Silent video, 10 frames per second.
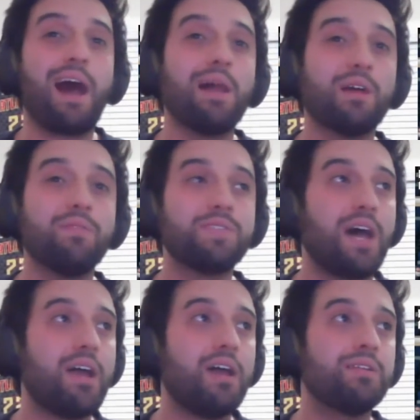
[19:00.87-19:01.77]
I love
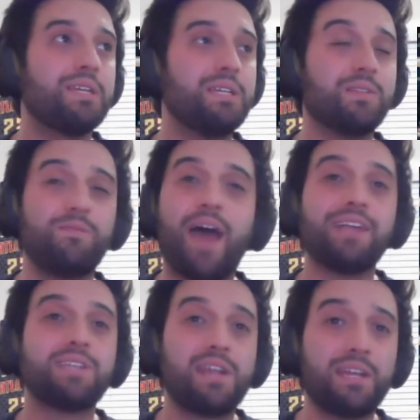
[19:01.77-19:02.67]
Zion. He's a
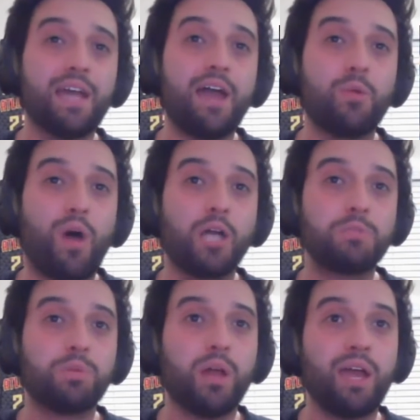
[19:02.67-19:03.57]
fascinating guy to watch
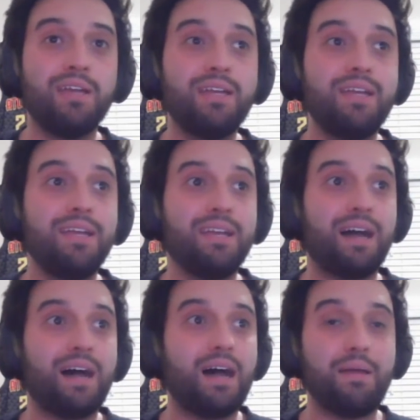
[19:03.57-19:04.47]
play.
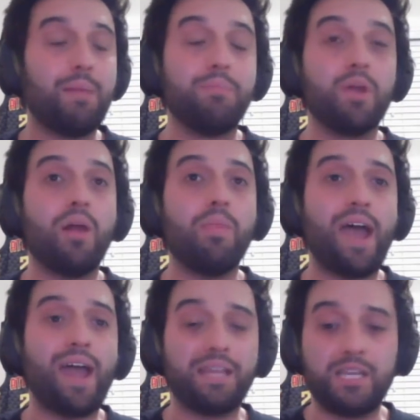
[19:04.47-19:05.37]
And beyond
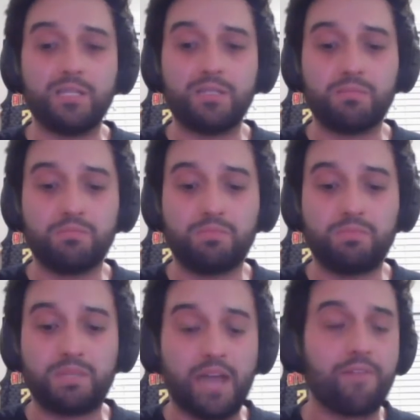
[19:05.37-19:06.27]
that, he's
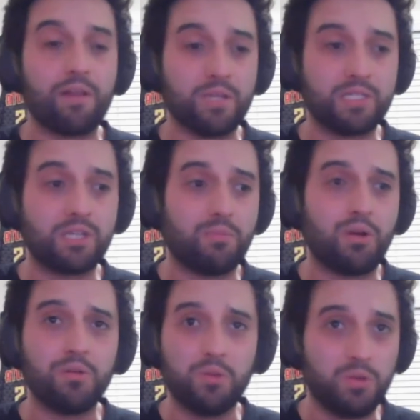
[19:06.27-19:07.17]
definitely
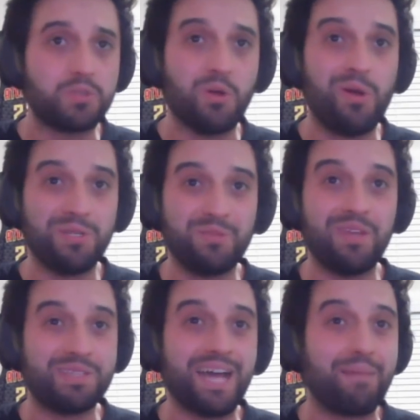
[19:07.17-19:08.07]
someone who is going to be
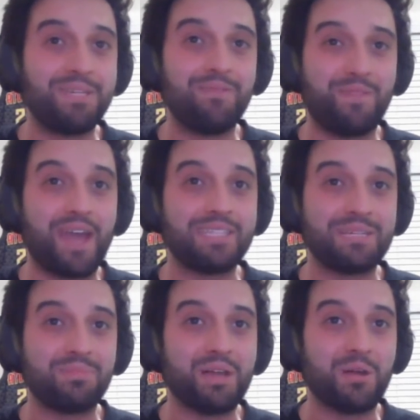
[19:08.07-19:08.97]
a top 10 fantasy
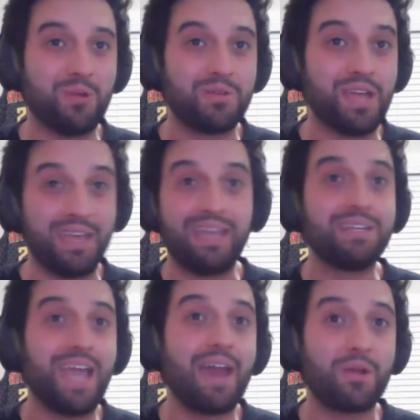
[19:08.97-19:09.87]
player one day in
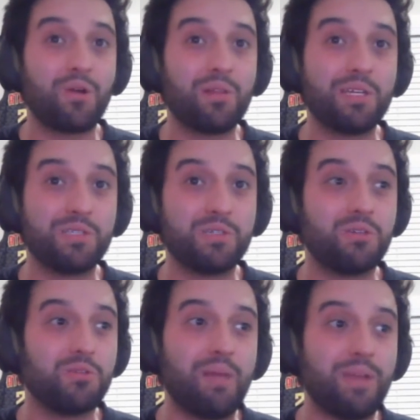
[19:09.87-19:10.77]
category leagues too.
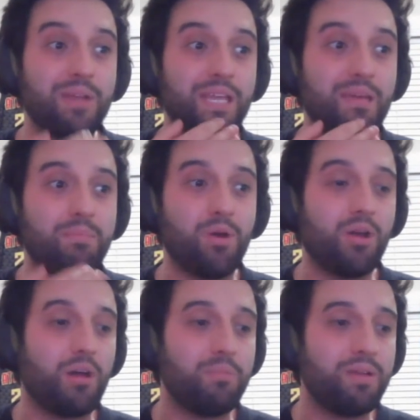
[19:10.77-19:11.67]
I mean, he put
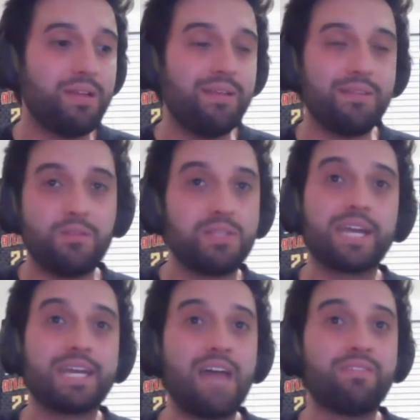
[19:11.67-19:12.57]
up
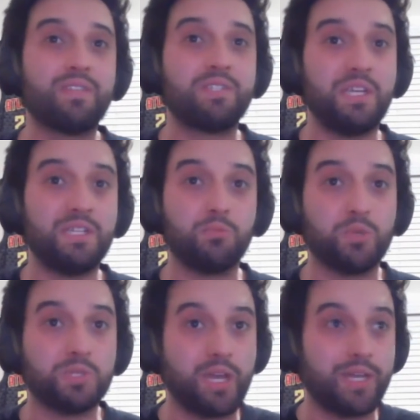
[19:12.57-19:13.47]
second half of his season
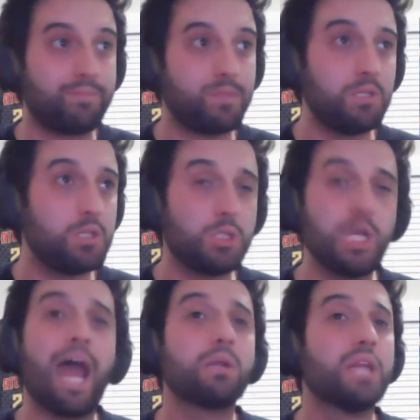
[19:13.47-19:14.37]
was like
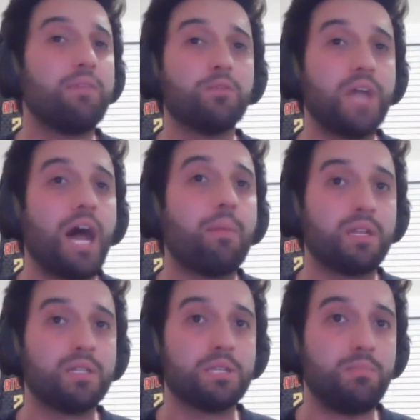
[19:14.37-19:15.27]
Shaq level
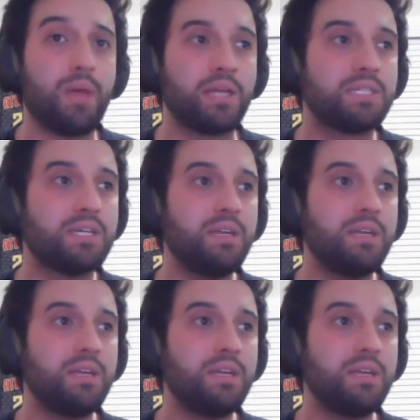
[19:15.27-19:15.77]
dominance in the paint.